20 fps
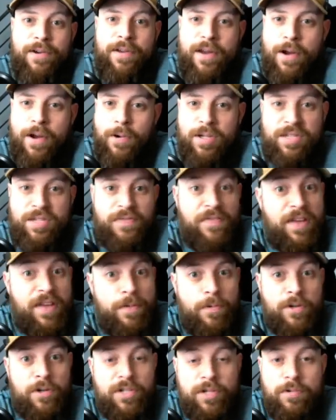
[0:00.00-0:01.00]
his
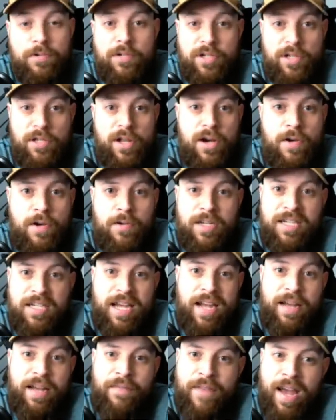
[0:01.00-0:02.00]
feet were too slow to
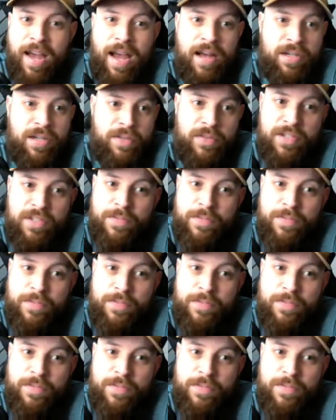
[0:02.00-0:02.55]
take advantage of his